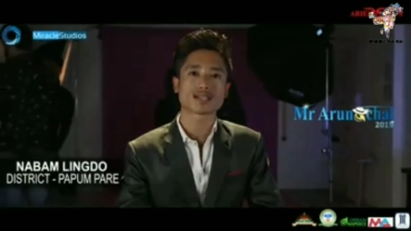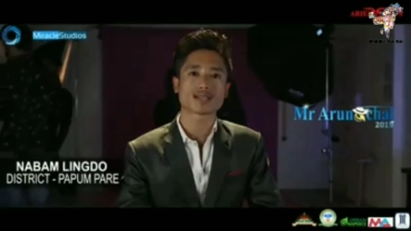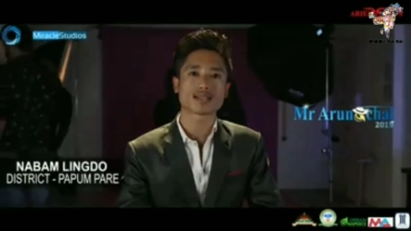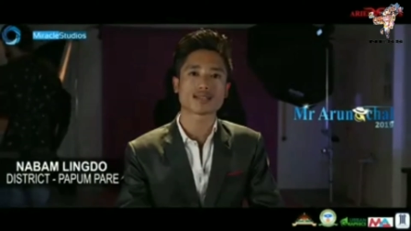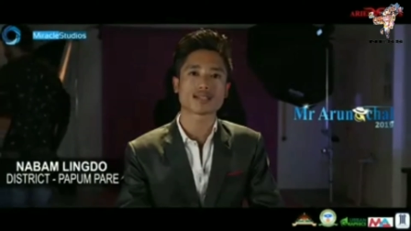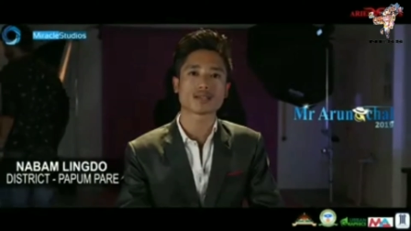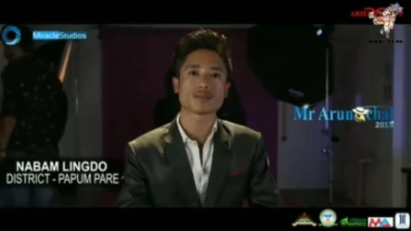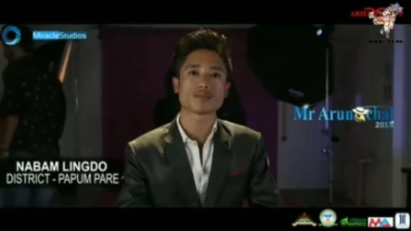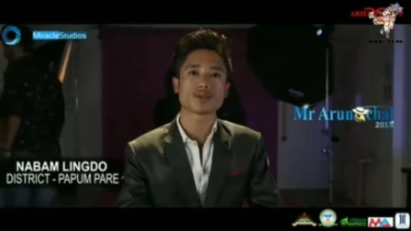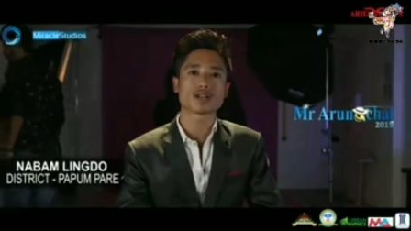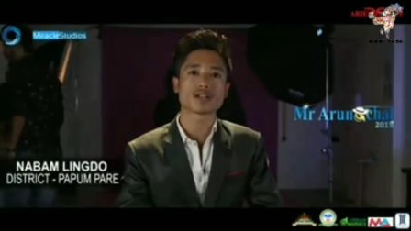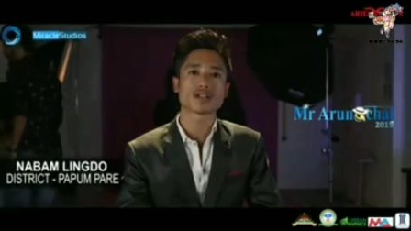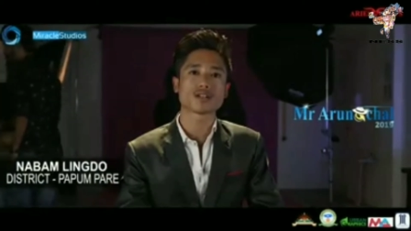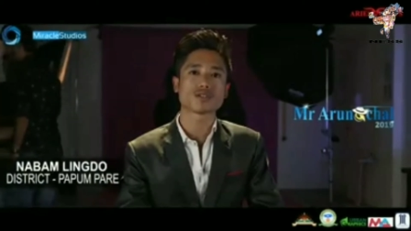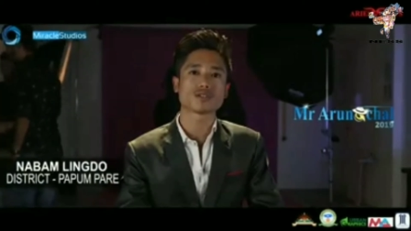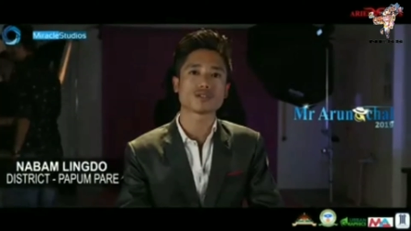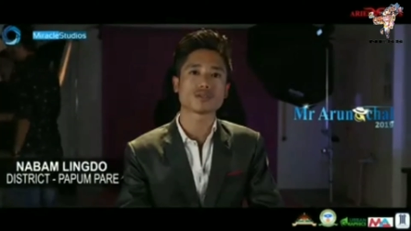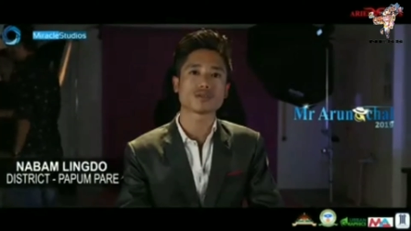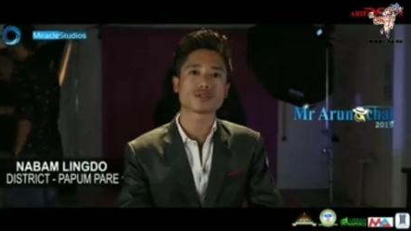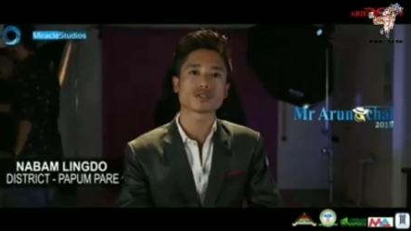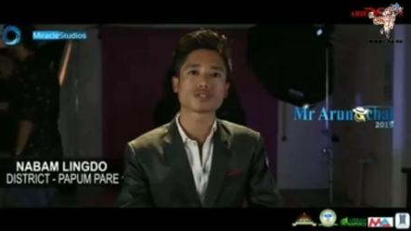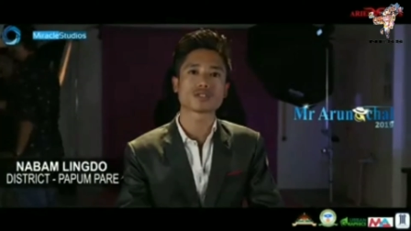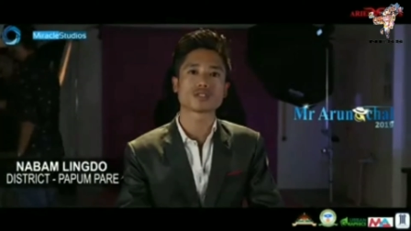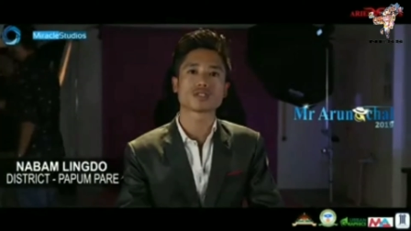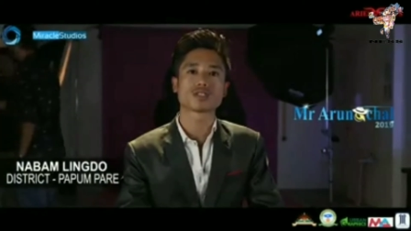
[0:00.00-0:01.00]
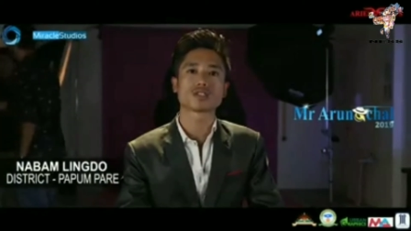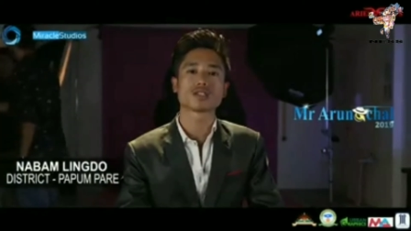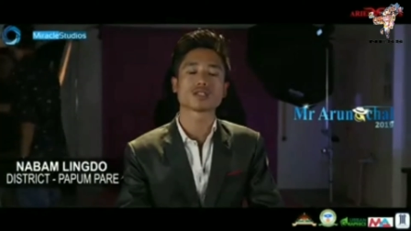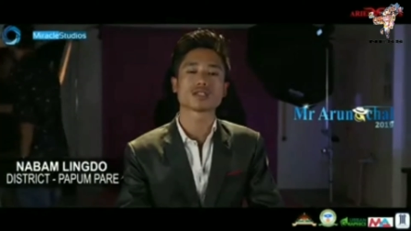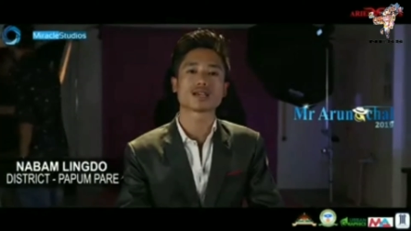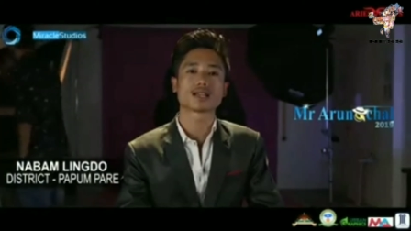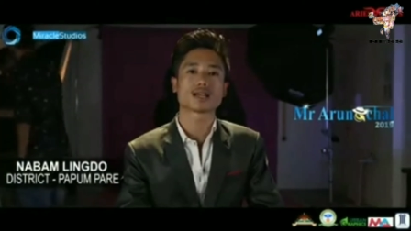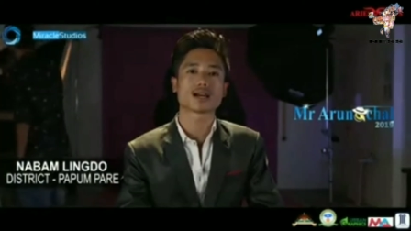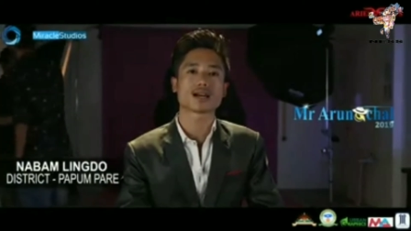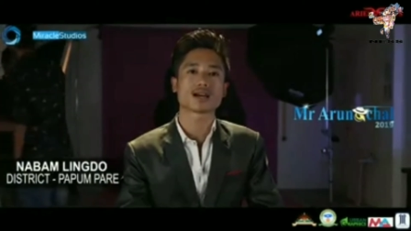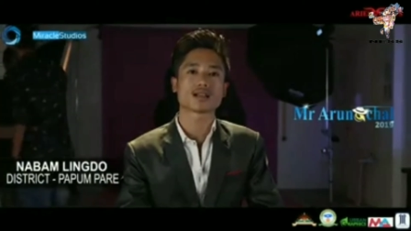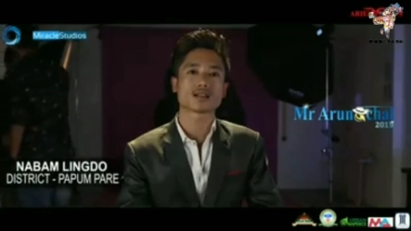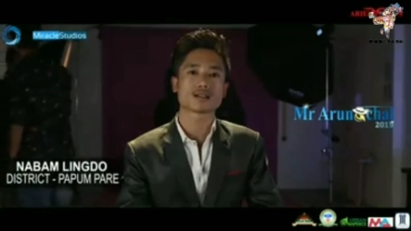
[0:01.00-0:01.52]
major at Himalayan
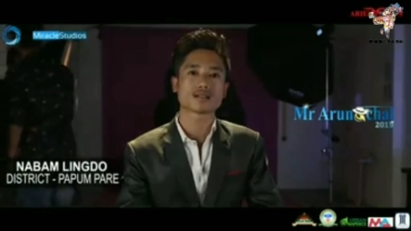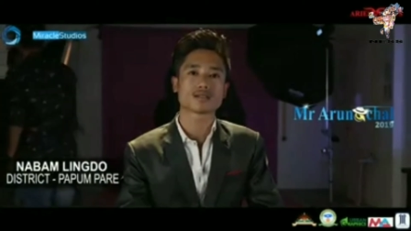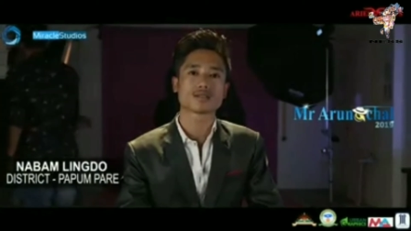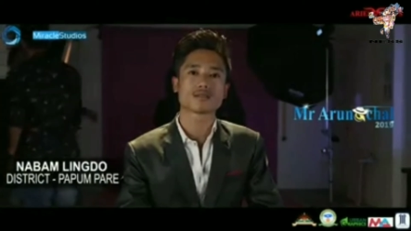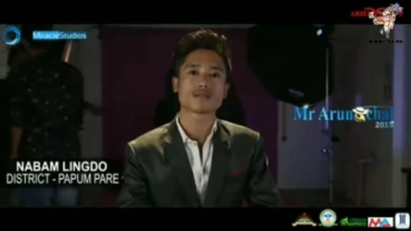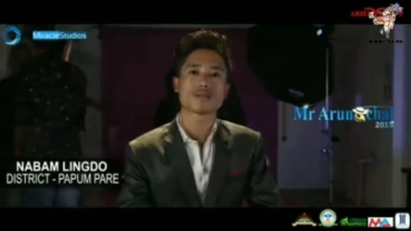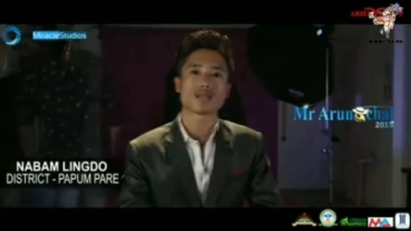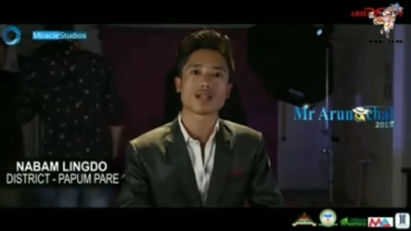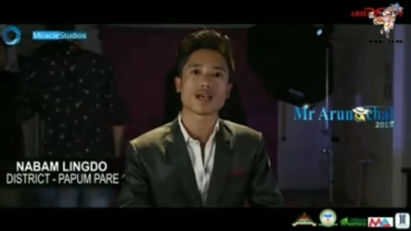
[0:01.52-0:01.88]
University, Itanagar.